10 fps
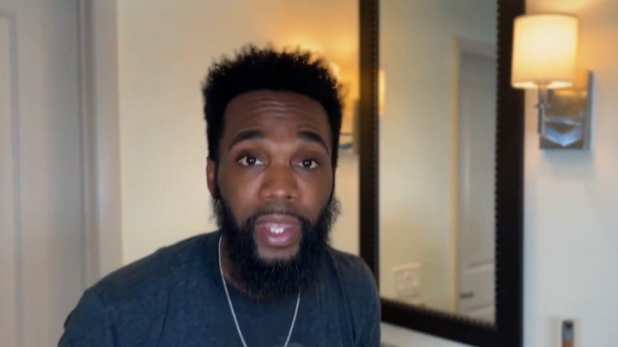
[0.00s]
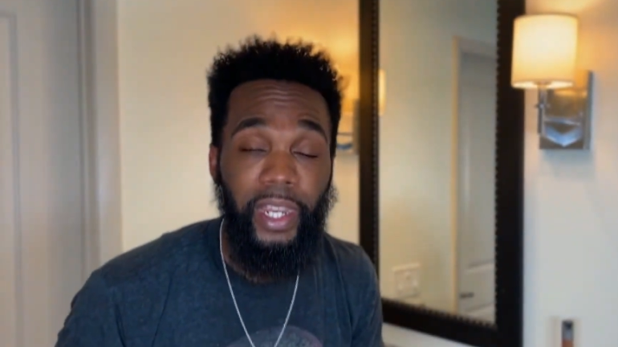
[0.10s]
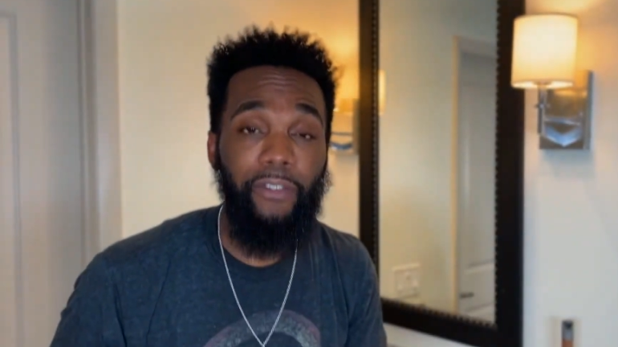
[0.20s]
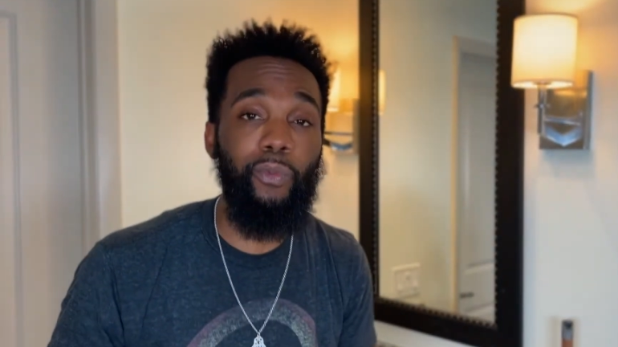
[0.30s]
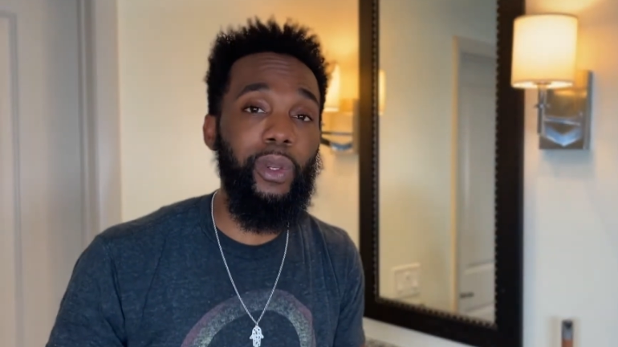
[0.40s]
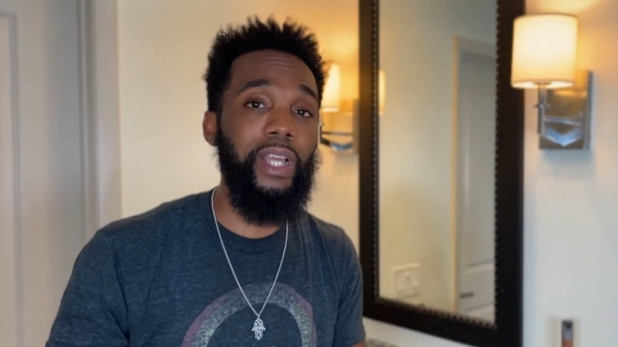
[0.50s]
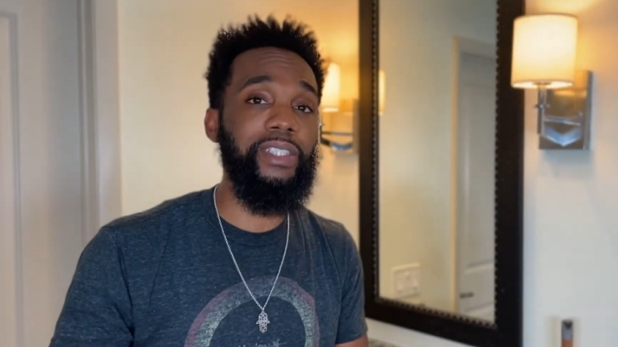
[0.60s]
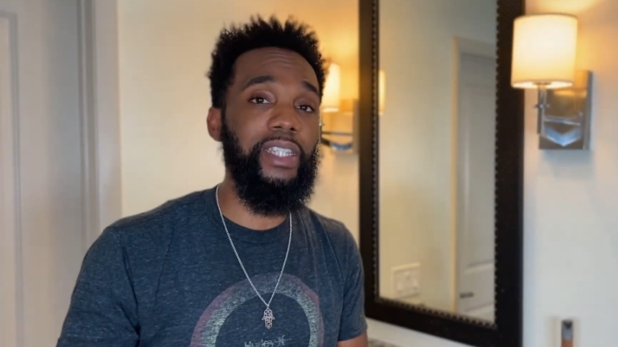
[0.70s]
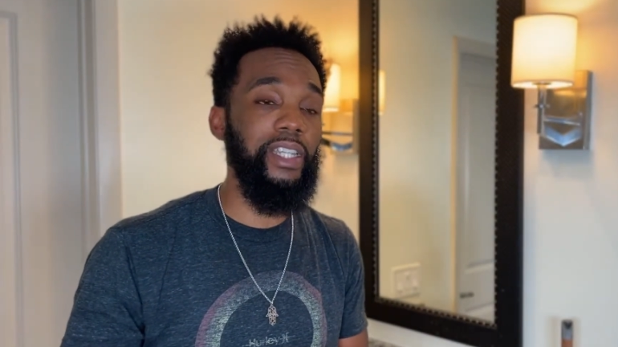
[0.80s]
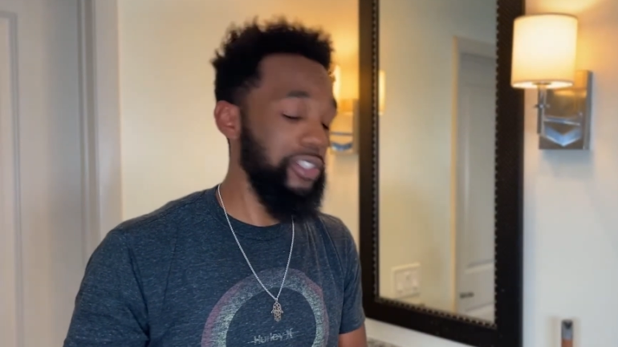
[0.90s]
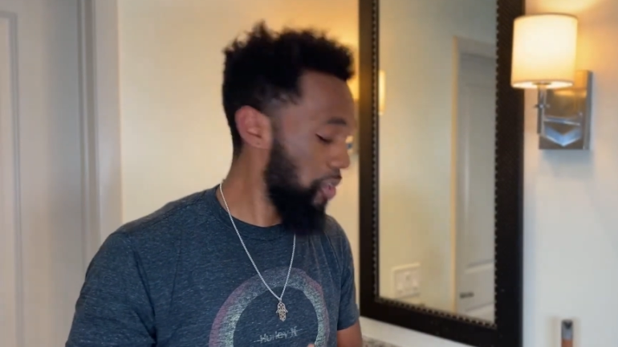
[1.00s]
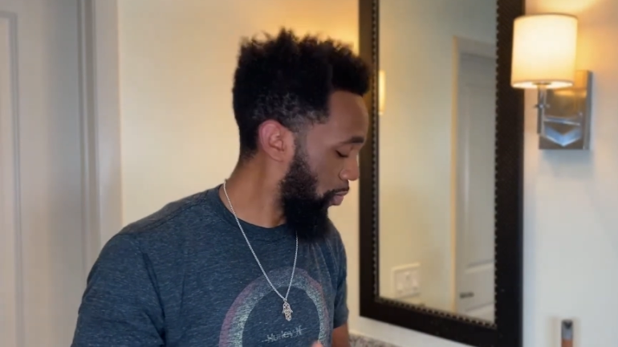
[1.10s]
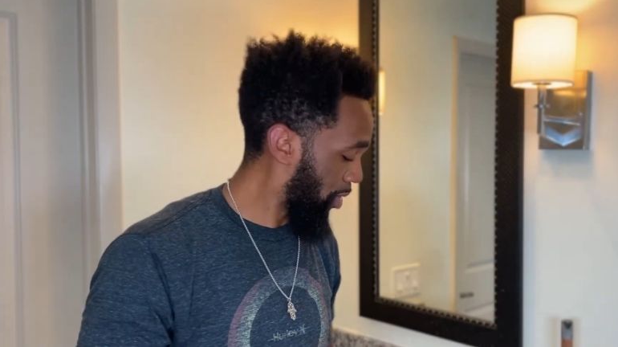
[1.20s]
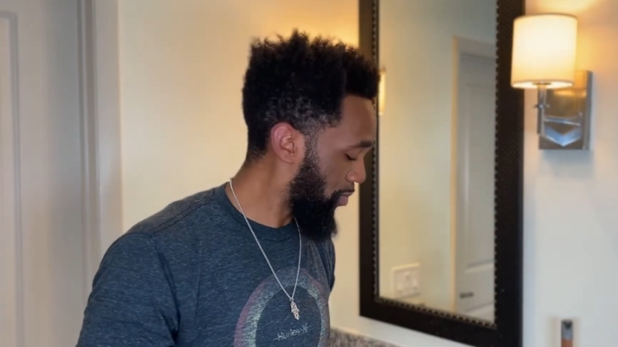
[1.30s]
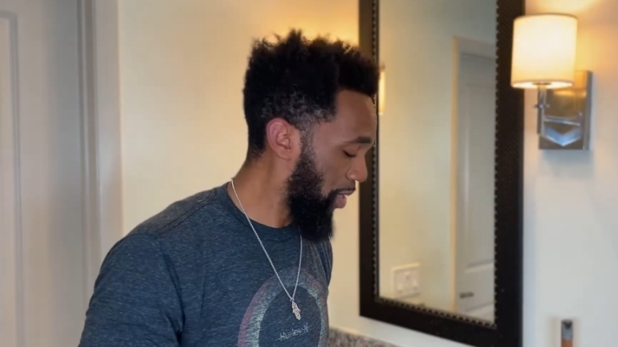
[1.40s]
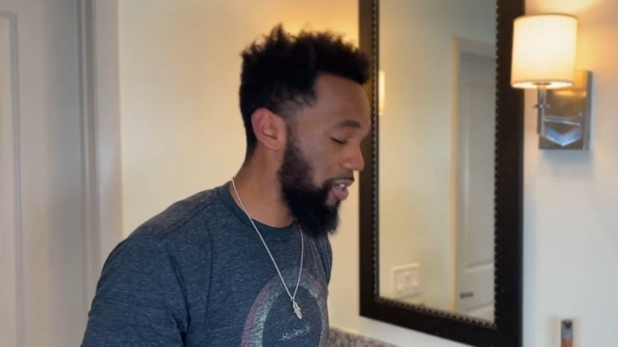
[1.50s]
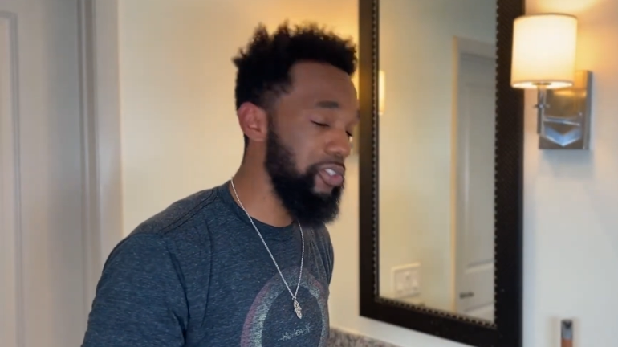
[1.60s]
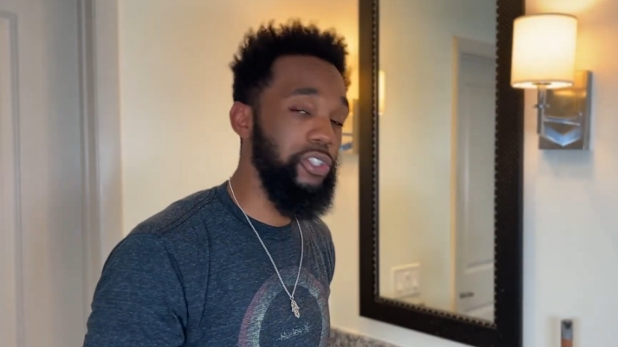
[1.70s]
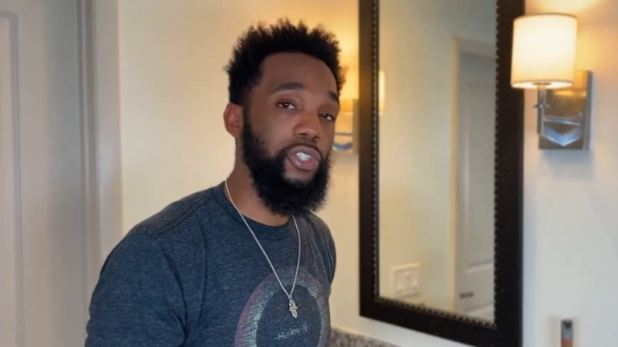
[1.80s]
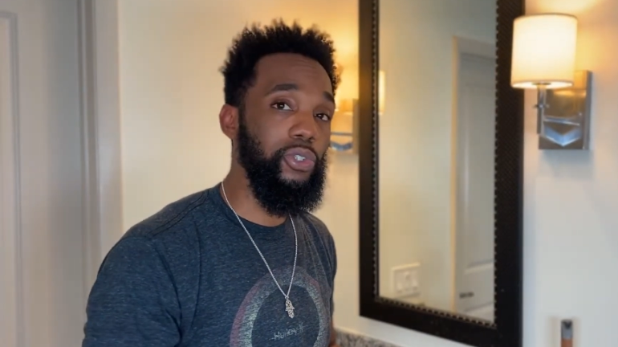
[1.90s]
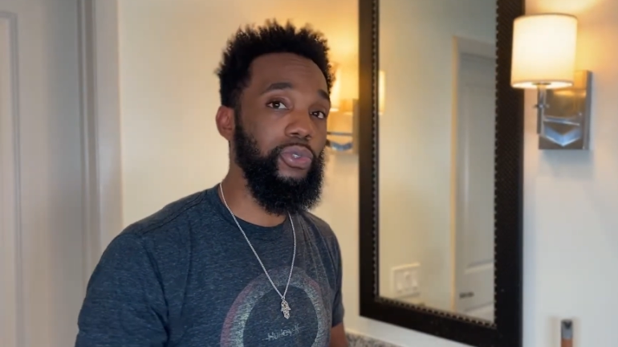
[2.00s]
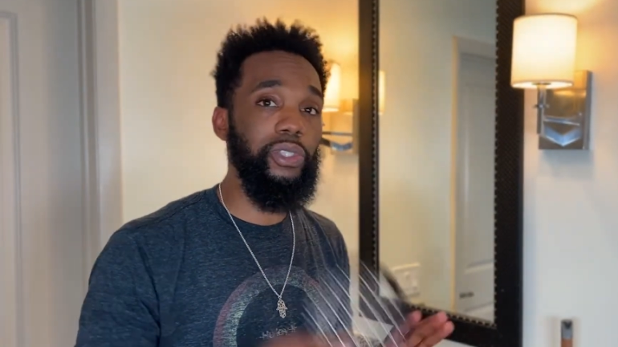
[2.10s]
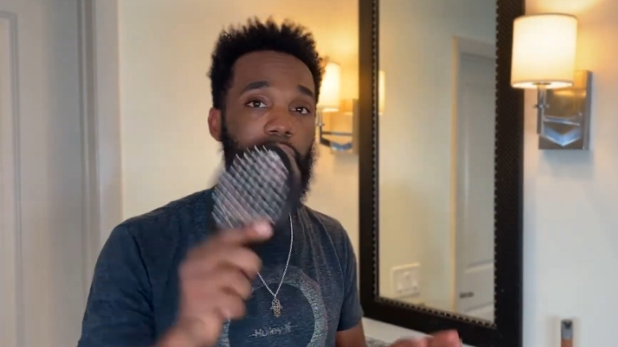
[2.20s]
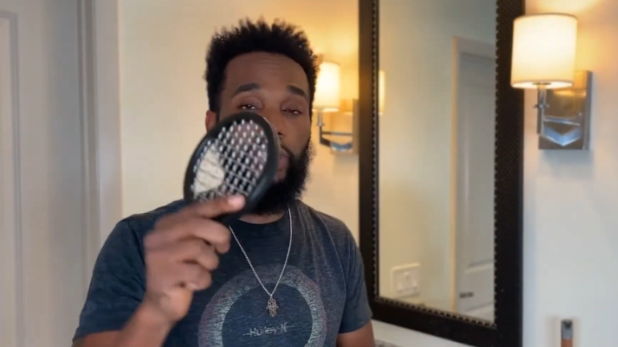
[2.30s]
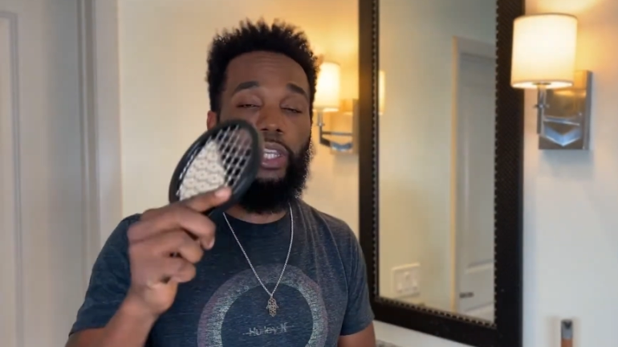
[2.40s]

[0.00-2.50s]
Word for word: Now from what I've seen, it's always better to use this